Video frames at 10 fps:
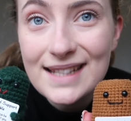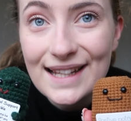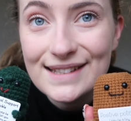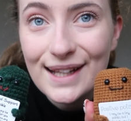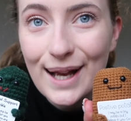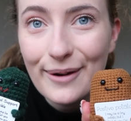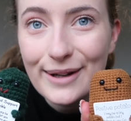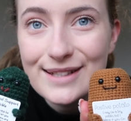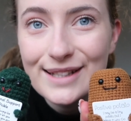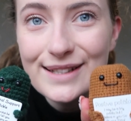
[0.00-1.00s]
desk
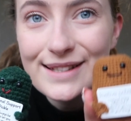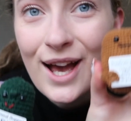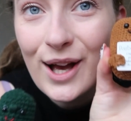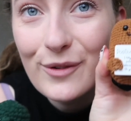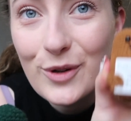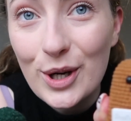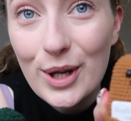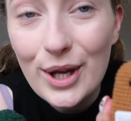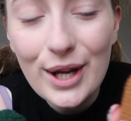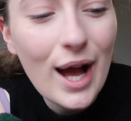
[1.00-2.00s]
characters. I've got
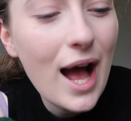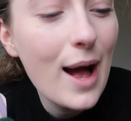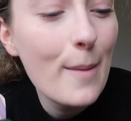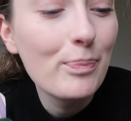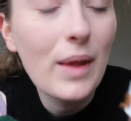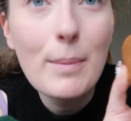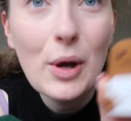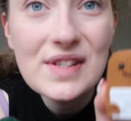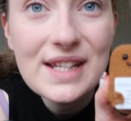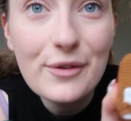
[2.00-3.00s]
a
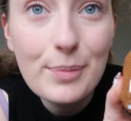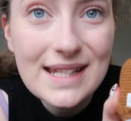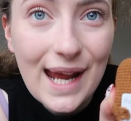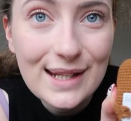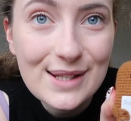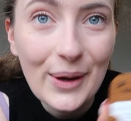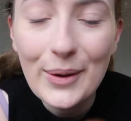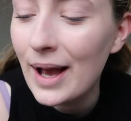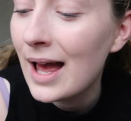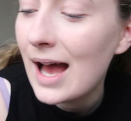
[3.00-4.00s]
positive
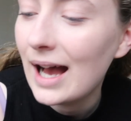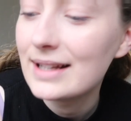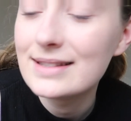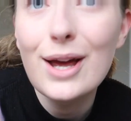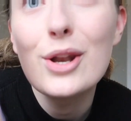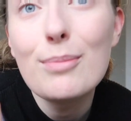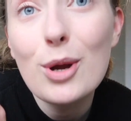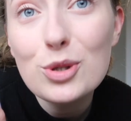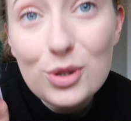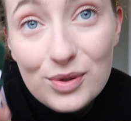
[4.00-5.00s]
potato and an
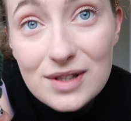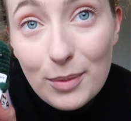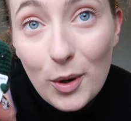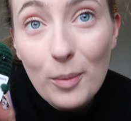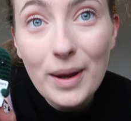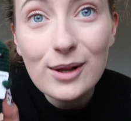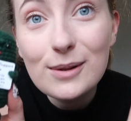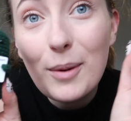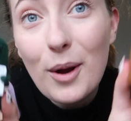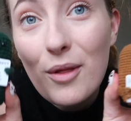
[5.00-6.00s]
emotional support
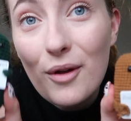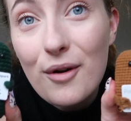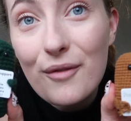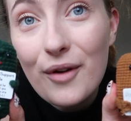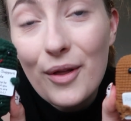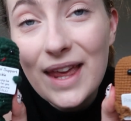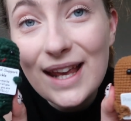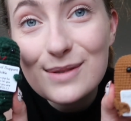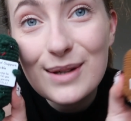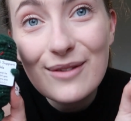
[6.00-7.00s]
pickle. Both of
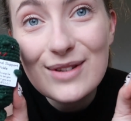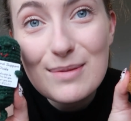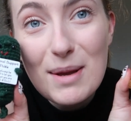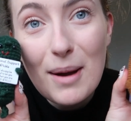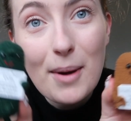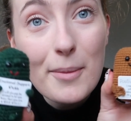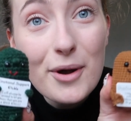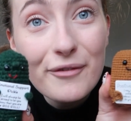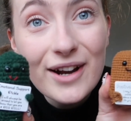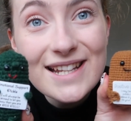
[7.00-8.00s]
these were given to me by my
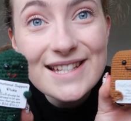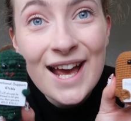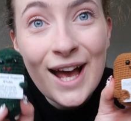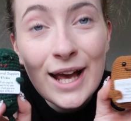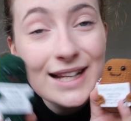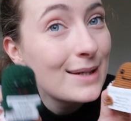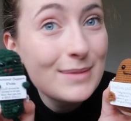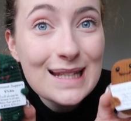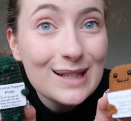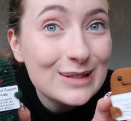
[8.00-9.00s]
boyfriend because I'm
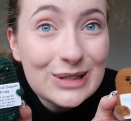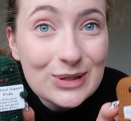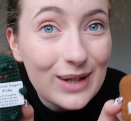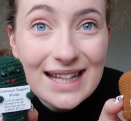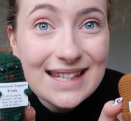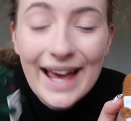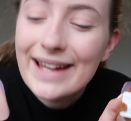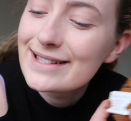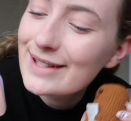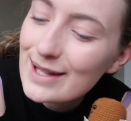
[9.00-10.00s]
a little stress
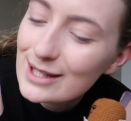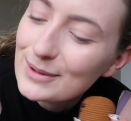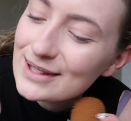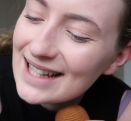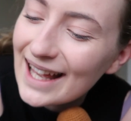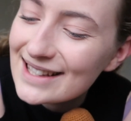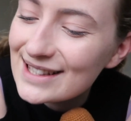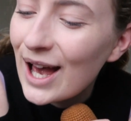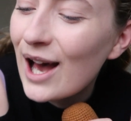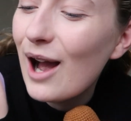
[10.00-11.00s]
head. So this one says,
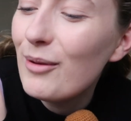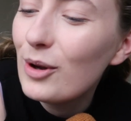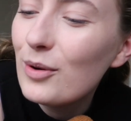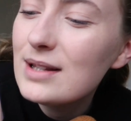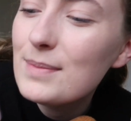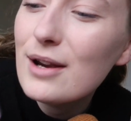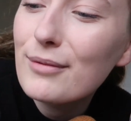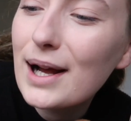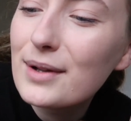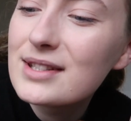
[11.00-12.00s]
I will always be
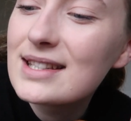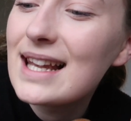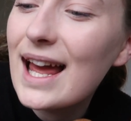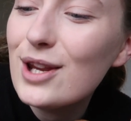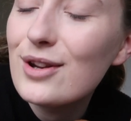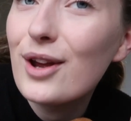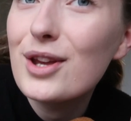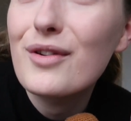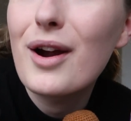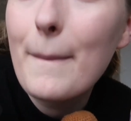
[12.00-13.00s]
around to let you know
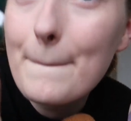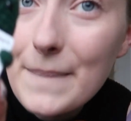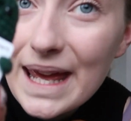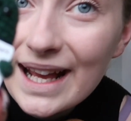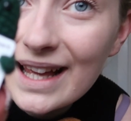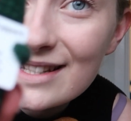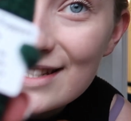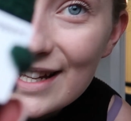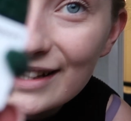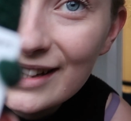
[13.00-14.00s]
you are a big
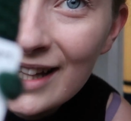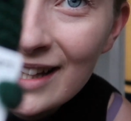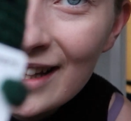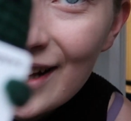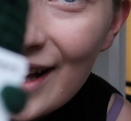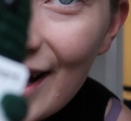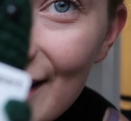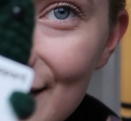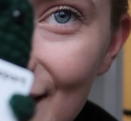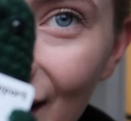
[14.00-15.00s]
dill.
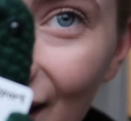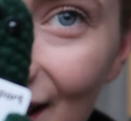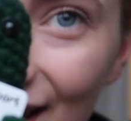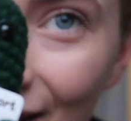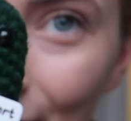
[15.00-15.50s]
As in like